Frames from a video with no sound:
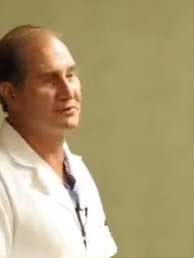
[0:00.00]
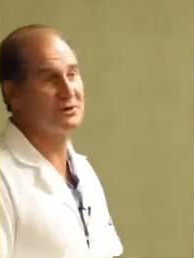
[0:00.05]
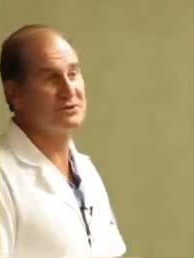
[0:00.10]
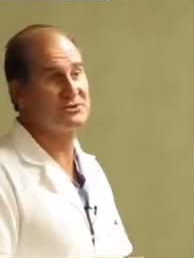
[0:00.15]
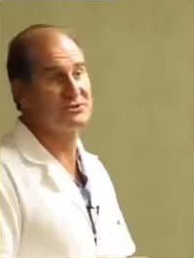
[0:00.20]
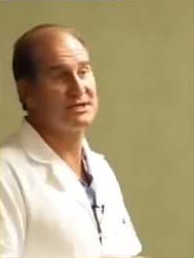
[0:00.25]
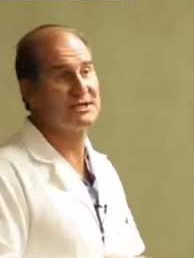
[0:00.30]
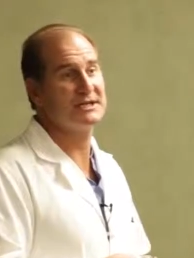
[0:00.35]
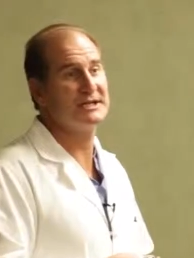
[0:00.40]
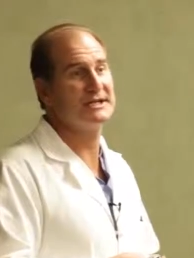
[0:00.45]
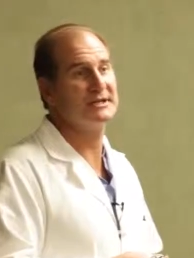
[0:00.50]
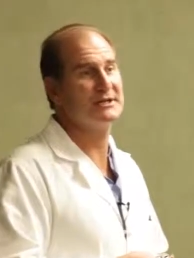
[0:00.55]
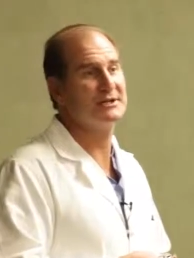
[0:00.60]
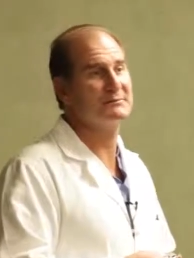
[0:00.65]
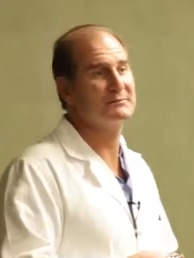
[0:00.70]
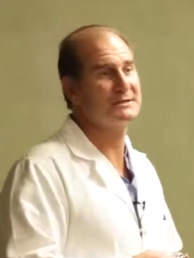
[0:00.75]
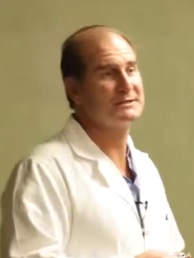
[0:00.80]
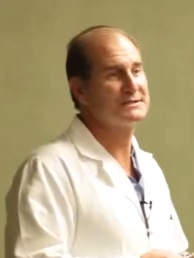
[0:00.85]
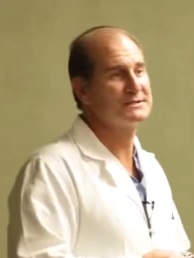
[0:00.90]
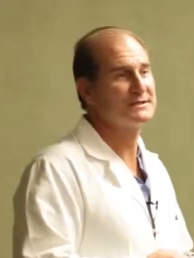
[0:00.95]
functioning knee
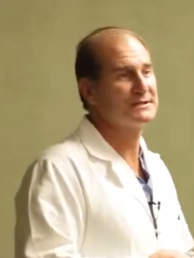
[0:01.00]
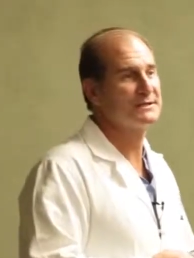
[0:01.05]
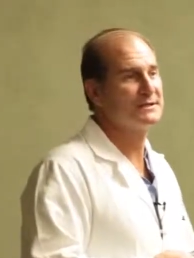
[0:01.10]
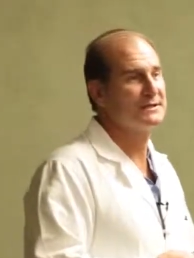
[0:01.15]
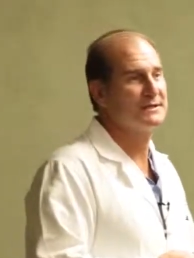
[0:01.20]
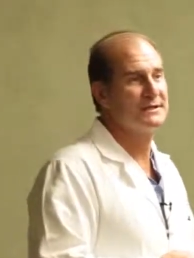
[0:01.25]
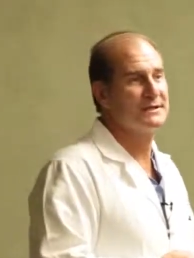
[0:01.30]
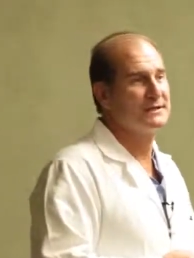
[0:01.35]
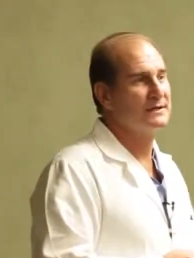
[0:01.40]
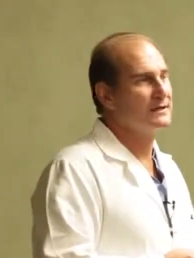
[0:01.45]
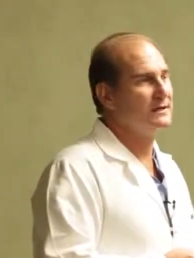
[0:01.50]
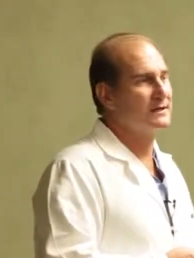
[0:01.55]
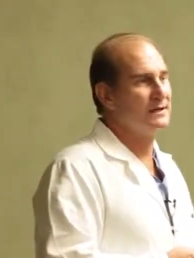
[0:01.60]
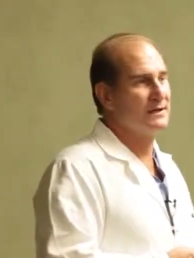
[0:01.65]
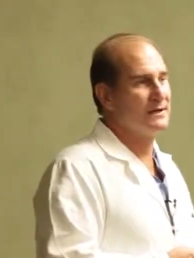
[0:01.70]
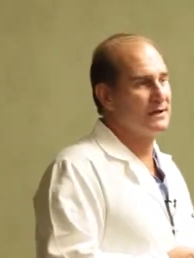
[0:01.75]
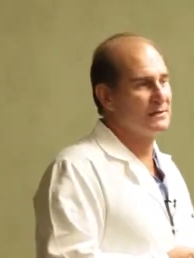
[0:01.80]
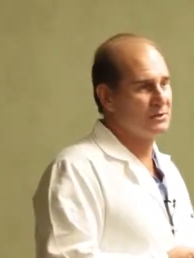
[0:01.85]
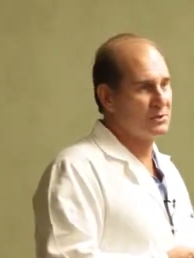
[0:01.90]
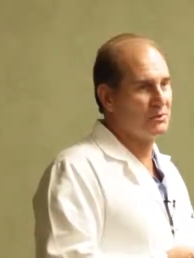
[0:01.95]
ligament,
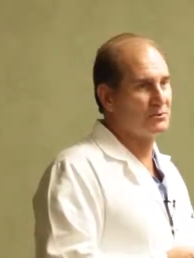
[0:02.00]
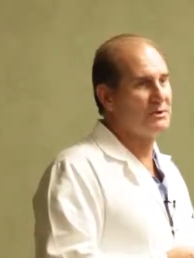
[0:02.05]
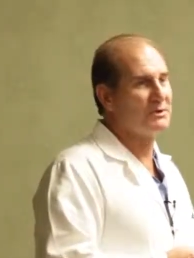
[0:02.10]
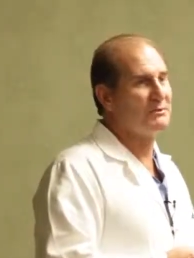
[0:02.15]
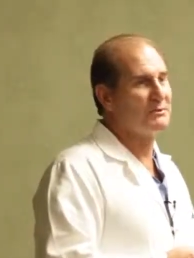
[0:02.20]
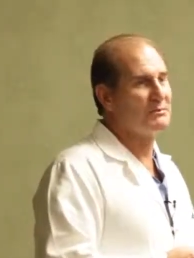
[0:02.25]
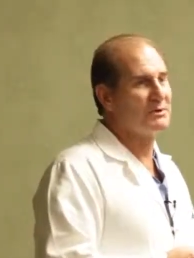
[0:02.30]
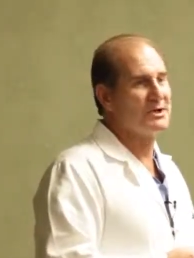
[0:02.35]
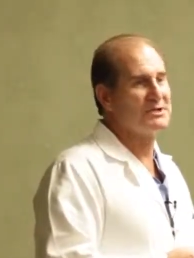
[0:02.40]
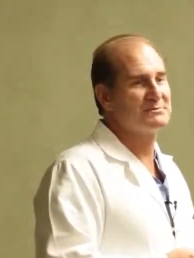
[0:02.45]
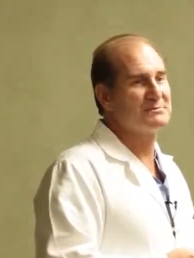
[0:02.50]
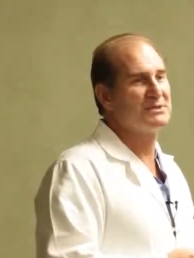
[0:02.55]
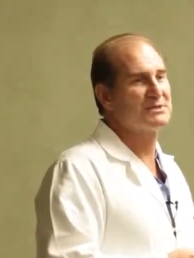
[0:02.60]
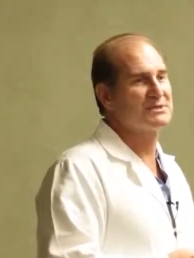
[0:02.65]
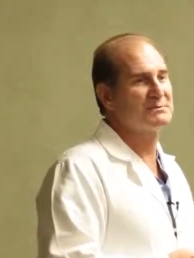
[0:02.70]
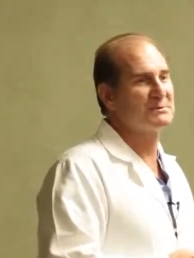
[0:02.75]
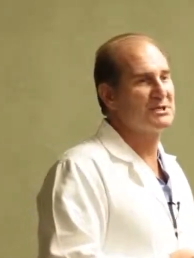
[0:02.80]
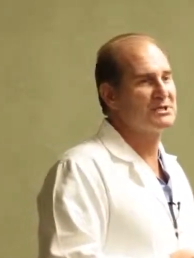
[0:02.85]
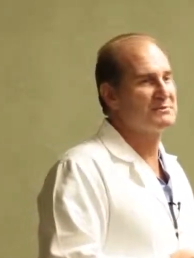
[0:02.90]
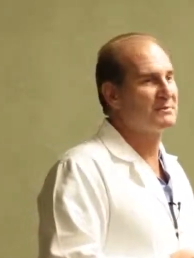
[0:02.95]
total knee replacement
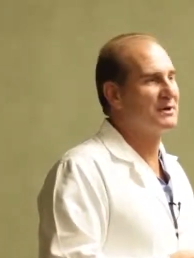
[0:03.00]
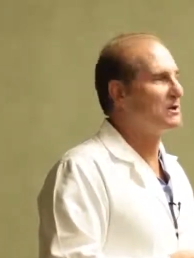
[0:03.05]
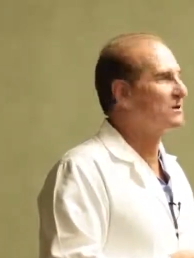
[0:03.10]
is a much